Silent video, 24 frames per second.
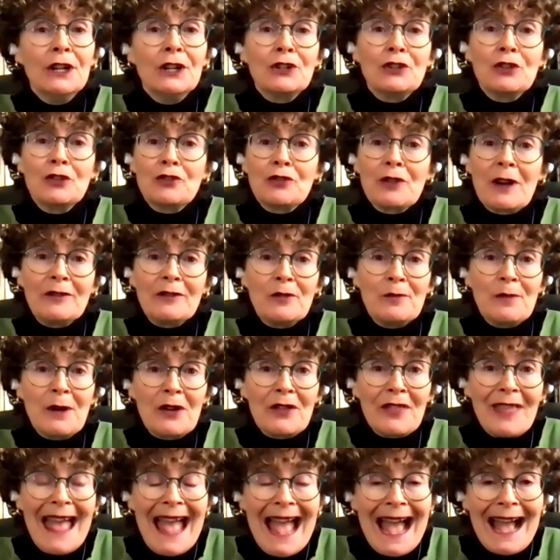to travel
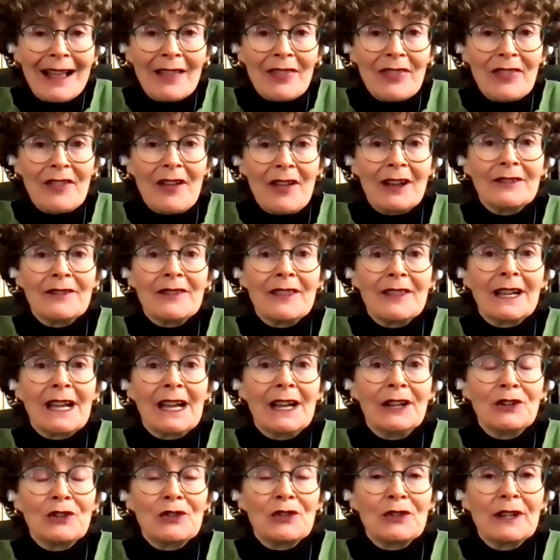both outside of the
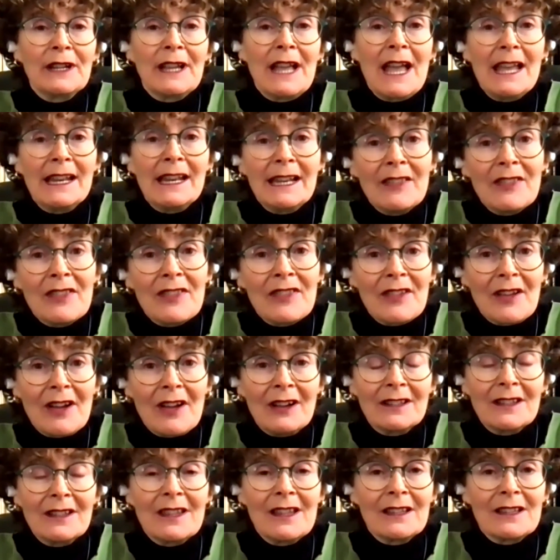country and
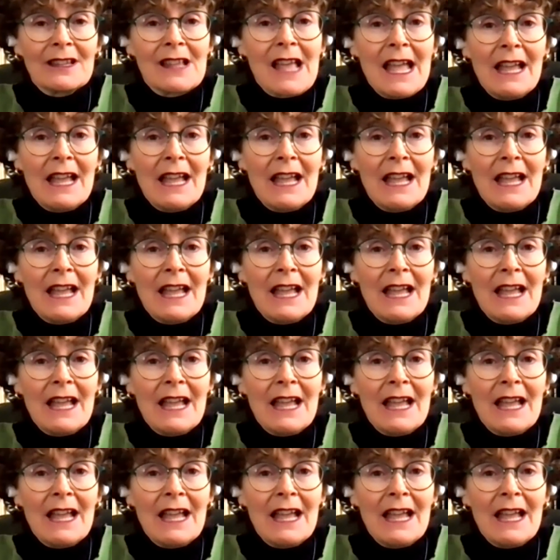inside the,